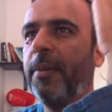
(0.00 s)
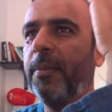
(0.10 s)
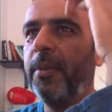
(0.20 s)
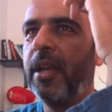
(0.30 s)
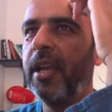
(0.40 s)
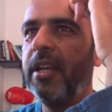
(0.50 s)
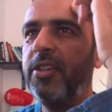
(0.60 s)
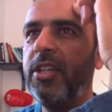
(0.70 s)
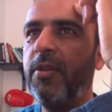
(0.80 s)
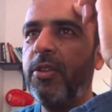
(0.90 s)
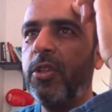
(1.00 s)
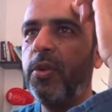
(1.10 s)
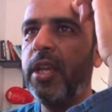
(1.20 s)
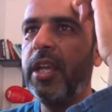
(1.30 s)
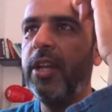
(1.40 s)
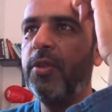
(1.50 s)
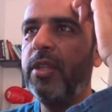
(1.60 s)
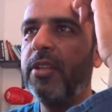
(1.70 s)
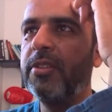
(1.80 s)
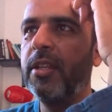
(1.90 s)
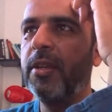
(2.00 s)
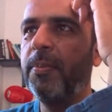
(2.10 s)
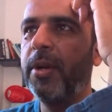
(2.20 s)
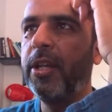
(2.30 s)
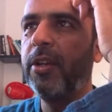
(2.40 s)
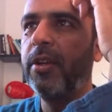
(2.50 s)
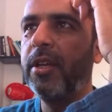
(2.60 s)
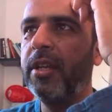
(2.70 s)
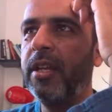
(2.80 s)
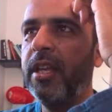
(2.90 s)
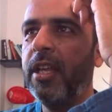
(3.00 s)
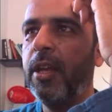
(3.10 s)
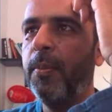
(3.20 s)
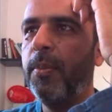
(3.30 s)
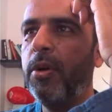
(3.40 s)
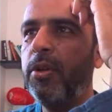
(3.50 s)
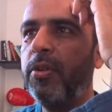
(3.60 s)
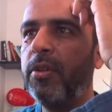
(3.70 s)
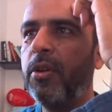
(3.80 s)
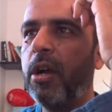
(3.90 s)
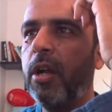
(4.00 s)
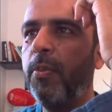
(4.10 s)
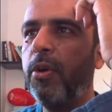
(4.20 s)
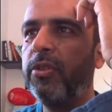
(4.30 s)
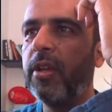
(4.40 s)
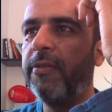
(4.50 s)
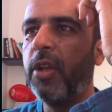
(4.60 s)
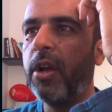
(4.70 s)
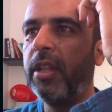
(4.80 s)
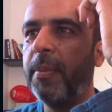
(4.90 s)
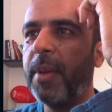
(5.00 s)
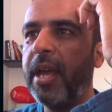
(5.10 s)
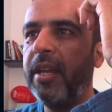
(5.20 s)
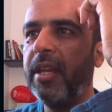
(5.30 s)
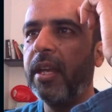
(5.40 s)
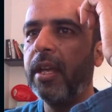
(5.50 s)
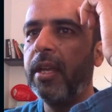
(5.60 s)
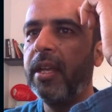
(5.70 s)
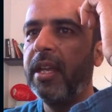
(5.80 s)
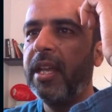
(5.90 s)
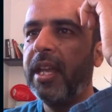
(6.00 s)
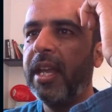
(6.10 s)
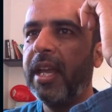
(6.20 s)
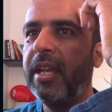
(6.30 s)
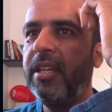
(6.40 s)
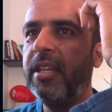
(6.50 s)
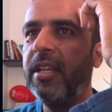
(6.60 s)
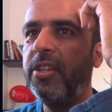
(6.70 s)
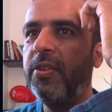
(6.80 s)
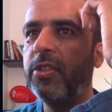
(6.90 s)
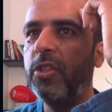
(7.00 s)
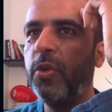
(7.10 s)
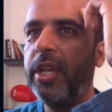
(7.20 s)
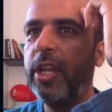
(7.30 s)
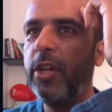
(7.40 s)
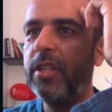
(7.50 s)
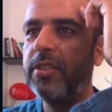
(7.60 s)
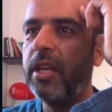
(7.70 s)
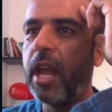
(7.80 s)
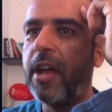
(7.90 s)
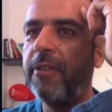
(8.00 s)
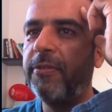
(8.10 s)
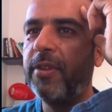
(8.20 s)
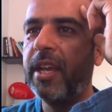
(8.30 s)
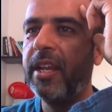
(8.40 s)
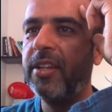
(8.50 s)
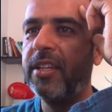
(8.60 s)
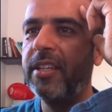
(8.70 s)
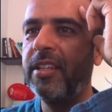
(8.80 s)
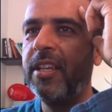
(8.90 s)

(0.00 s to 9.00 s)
come. And she was looking into this particular book called Books of North America. And here she was looking into this graph, and